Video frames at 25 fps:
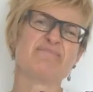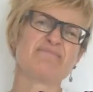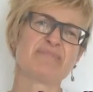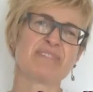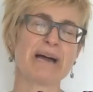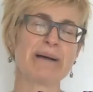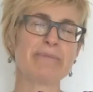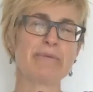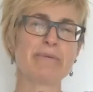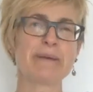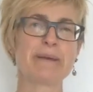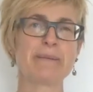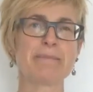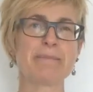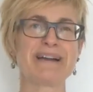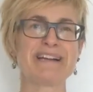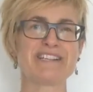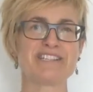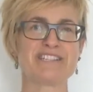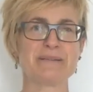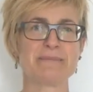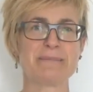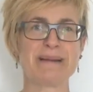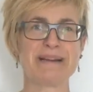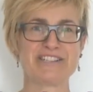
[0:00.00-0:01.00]
I'm a bit
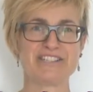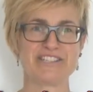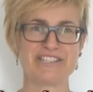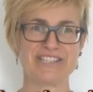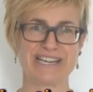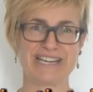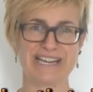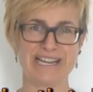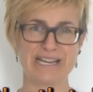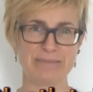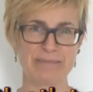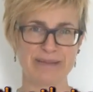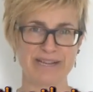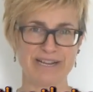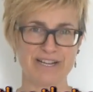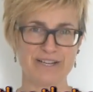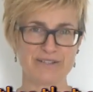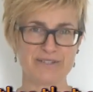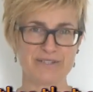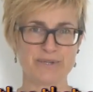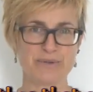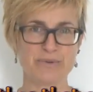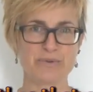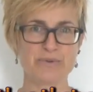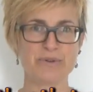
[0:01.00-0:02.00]
matchy-matchy, I like my
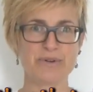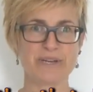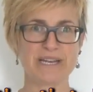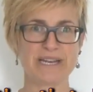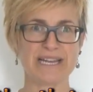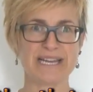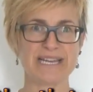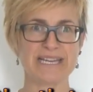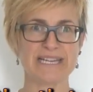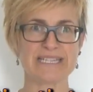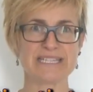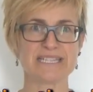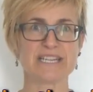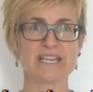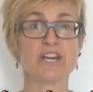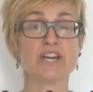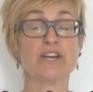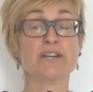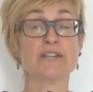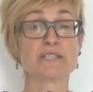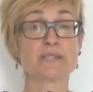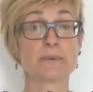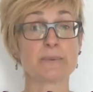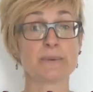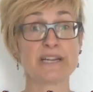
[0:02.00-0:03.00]
clothes to coordinate.
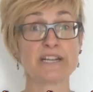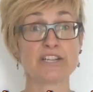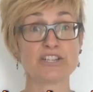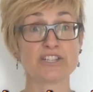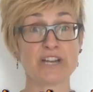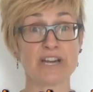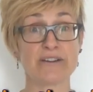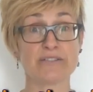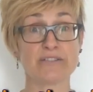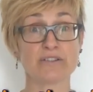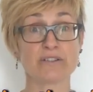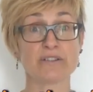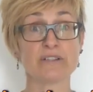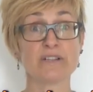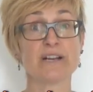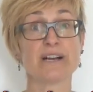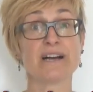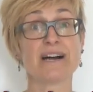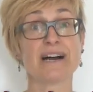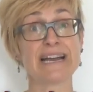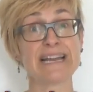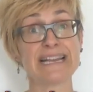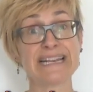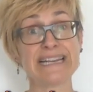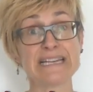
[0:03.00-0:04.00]
So when I travel,
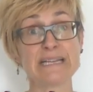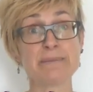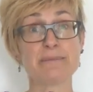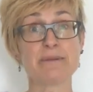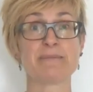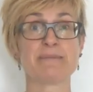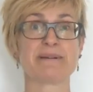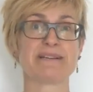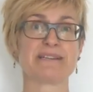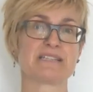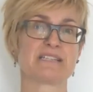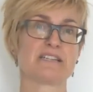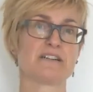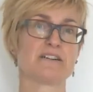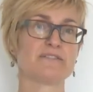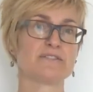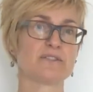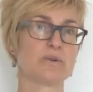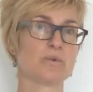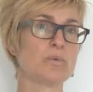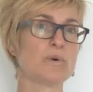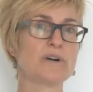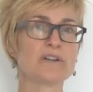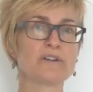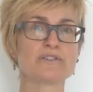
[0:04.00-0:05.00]
I limit myself to
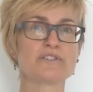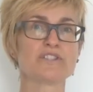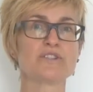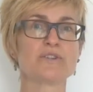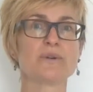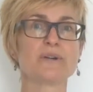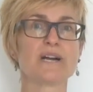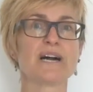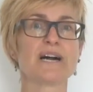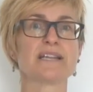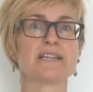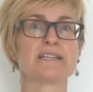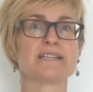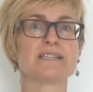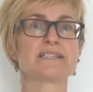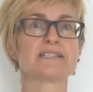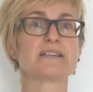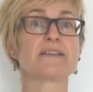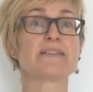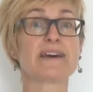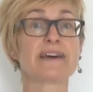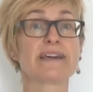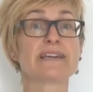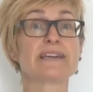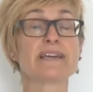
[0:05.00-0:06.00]
one or two colours so
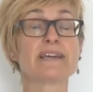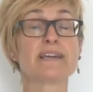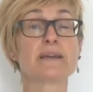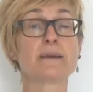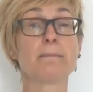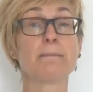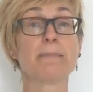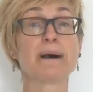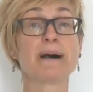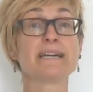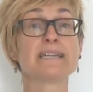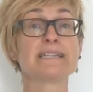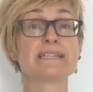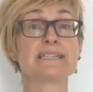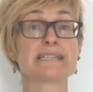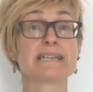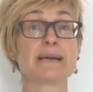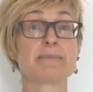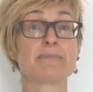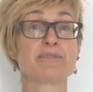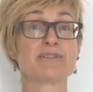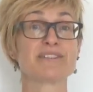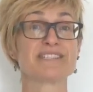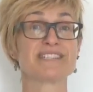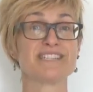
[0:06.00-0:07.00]
that I can combine
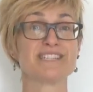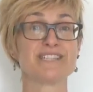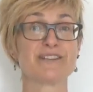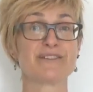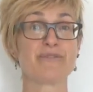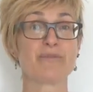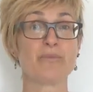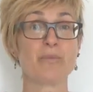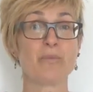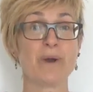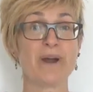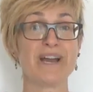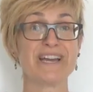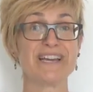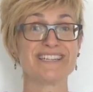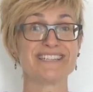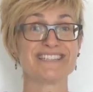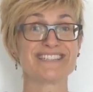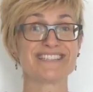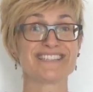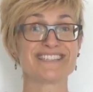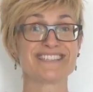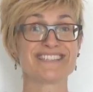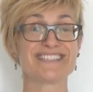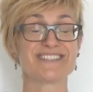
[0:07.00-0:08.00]
separates in different
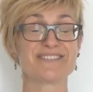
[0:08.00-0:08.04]
ways.